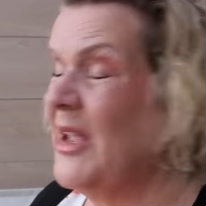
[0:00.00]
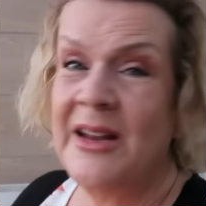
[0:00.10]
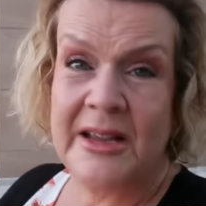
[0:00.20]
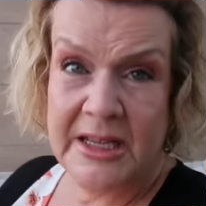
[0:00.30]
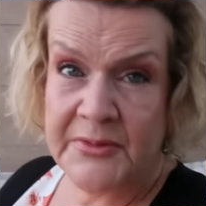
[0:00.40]

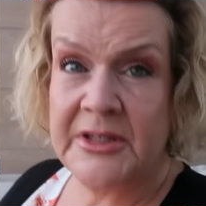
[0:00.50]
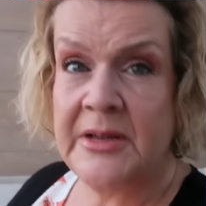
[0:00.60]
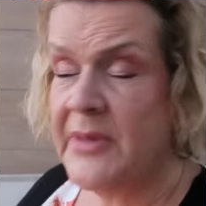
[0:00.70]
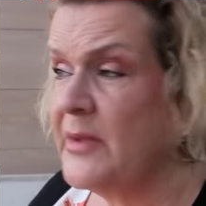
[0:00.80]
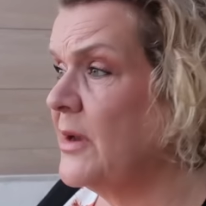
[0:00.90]
And I guess for
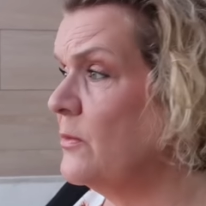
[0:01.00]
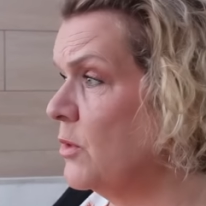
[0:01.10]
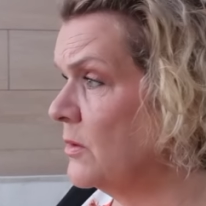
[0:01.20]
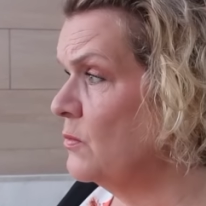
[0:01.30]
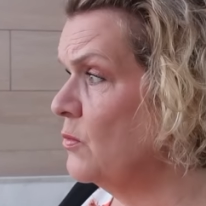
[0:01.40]
some people it
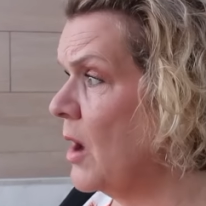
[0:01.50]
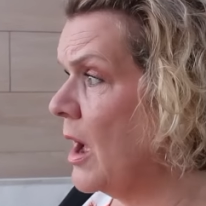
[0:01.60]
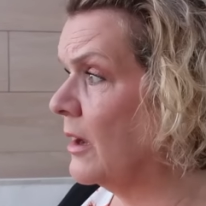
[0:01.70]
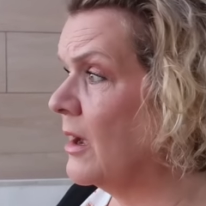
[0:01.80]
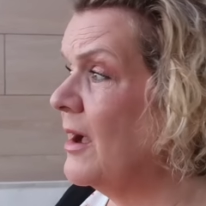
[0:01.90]
wouldn't
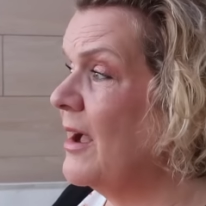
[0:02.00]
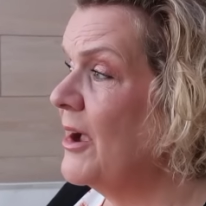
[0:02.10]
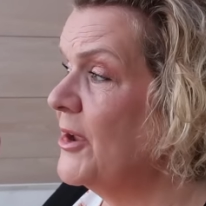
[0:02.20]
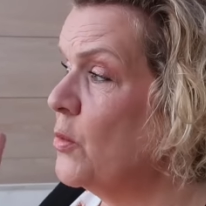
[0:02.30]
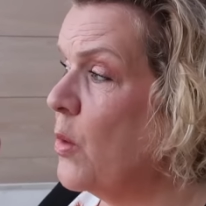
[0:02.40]
work. I,
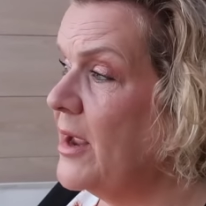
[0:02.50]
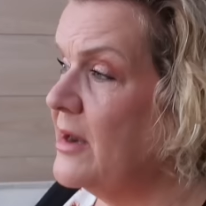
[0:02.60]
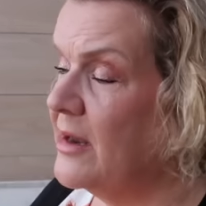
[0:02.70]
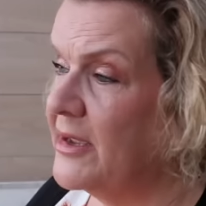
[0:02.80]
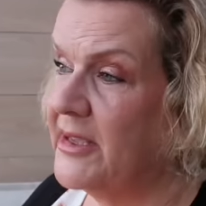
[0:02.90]
I
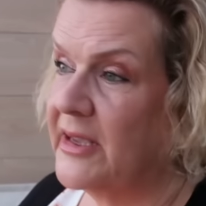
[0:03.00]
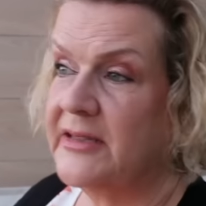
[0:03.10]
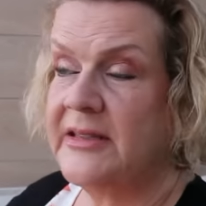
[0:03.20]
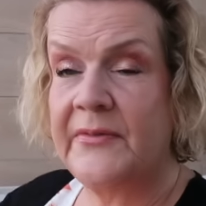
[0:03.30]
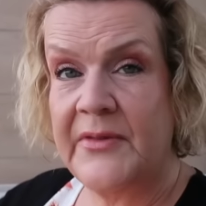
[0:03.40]
quite like it
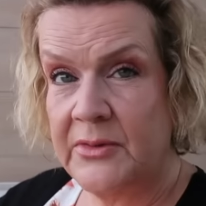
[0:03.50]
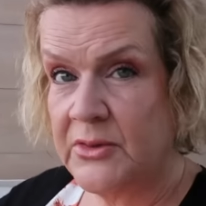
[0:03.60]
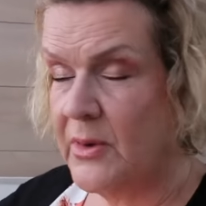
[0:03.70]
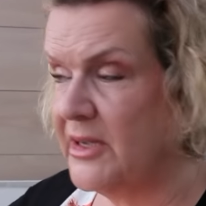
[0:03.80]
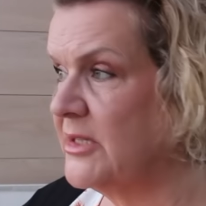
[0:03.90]
because it
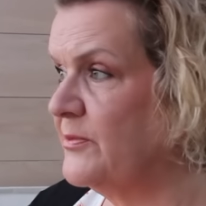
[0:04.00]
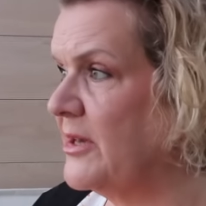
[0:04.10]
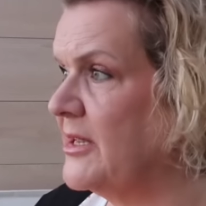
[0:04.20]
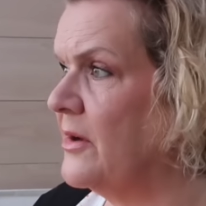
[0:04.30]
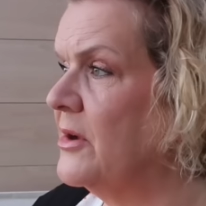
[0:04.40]
feels quite
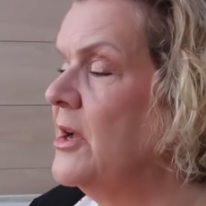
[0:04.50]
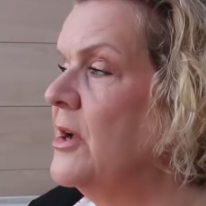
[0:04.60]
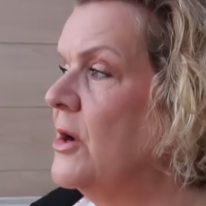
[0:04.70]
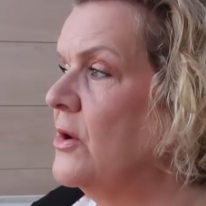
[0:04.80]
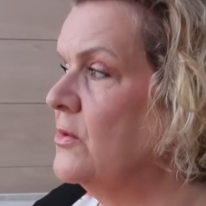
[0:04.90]
spread out.
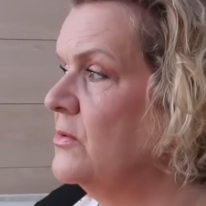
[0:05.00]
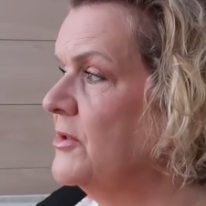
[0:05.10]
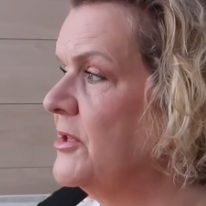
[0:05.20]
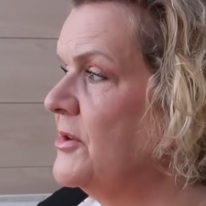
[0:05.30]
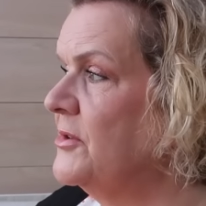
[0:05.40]

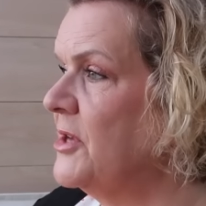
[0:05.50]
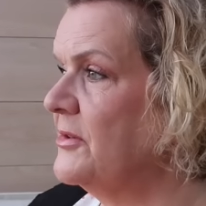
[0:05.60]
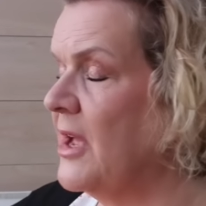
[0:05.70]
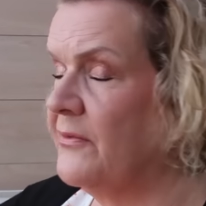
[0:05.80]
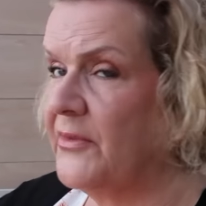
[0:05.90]
Also, you
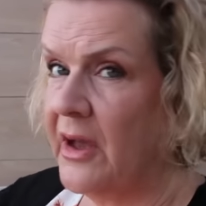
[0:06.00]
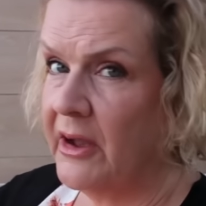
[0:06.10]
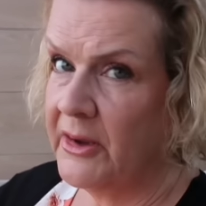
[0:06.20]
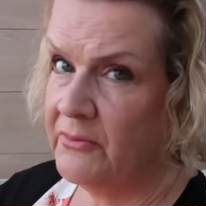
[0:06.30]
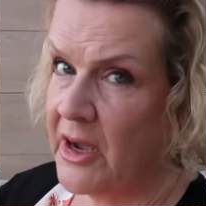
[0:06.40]
don't have
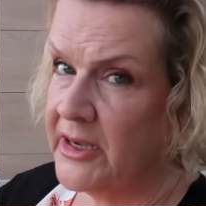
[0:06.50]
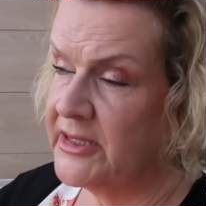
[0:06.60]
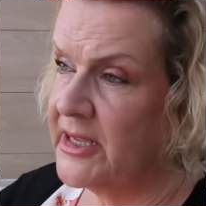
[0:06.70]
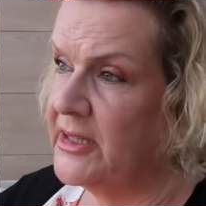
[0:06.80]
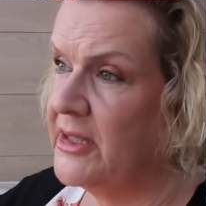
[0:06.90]
the high
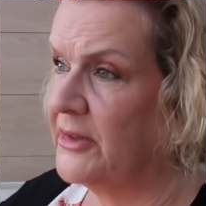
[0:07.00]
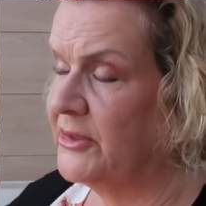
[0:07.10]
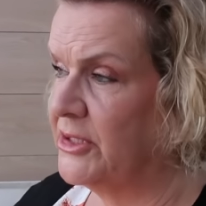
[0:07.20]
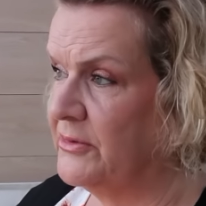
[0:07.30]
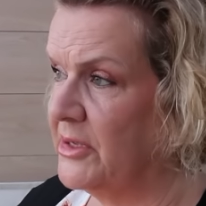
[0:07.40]
rise here. The
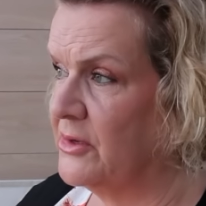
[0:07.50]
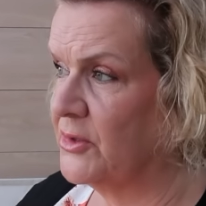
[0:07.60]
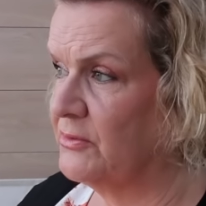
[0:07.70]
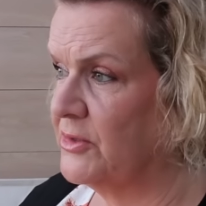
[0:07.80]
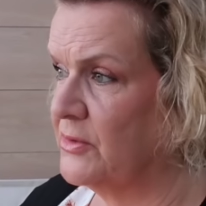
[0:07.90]
other two
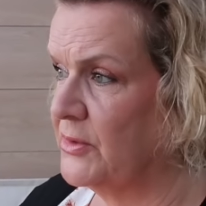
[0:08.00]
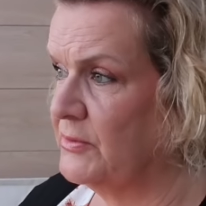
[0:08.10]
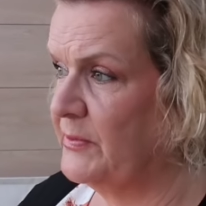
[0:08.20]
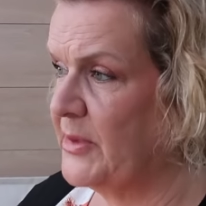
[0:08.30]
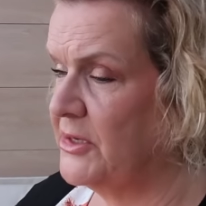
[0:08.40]
Ikos
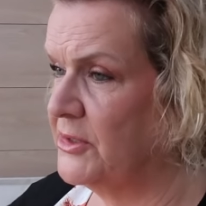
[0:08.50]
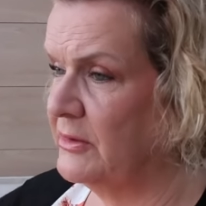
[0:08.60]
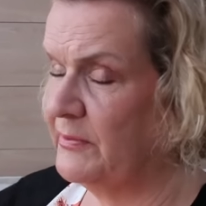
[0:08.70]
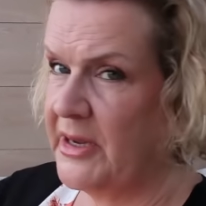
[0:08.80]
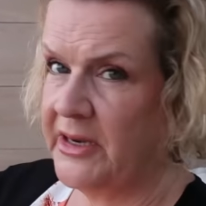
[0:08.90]
resorts we've been
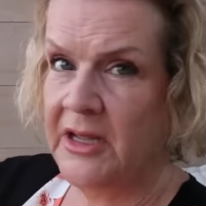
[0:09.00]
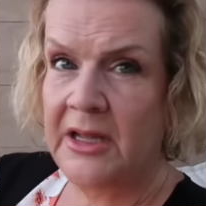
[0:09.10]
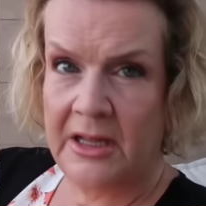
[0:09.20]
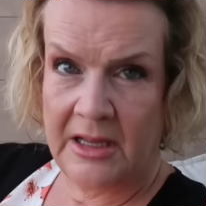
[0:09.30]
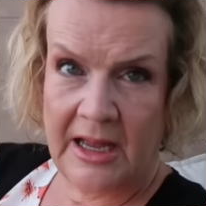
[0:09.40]
to have been
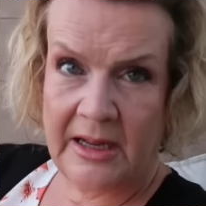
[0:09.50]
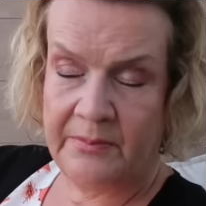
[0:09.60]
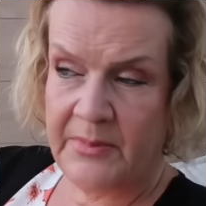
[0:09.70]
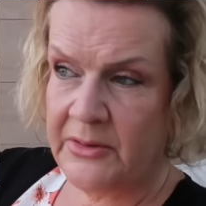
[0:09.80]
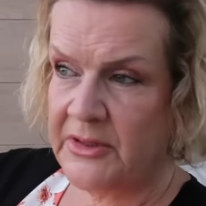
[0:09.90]

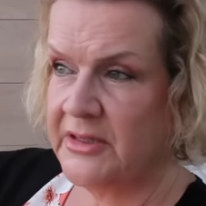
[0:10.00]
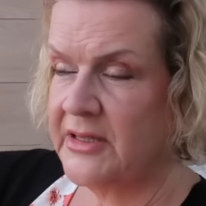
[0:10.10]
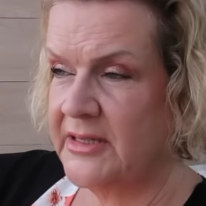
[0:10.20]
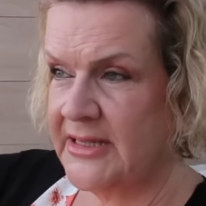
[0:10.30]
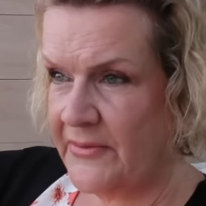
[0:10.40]
had
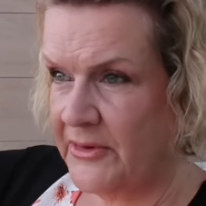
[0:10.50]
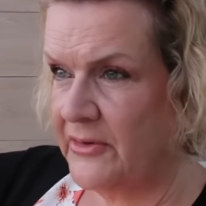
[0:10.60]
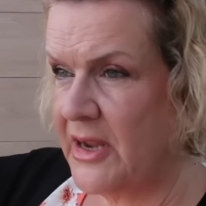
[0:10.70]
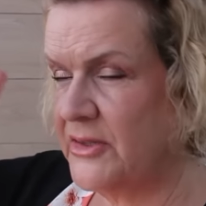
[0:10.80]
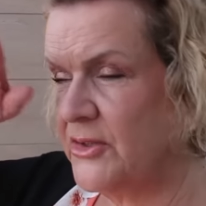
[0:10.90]
buildings that are seven
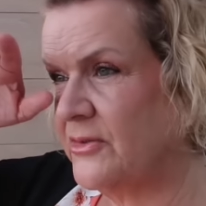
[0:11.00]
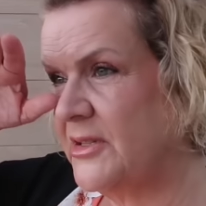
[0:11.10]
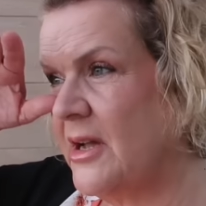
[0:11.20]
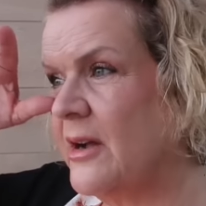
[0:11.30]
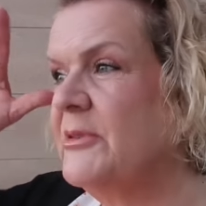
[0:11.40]
or eight
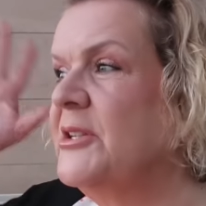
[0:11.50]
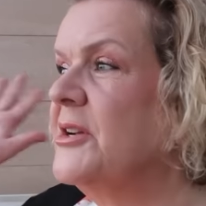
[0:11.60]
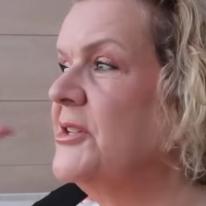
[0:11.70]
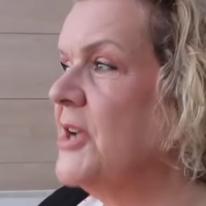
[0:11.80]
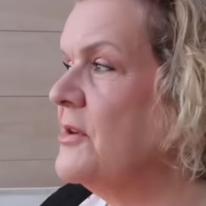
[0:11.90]
stories high, which
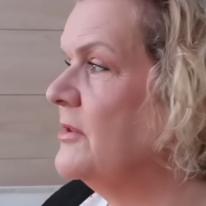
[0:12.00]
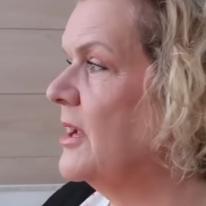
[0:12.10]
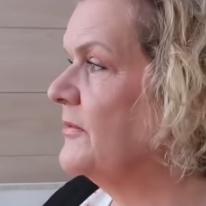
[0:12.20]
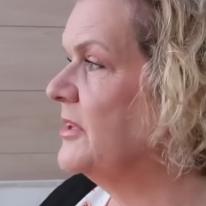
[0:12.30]
I don't love.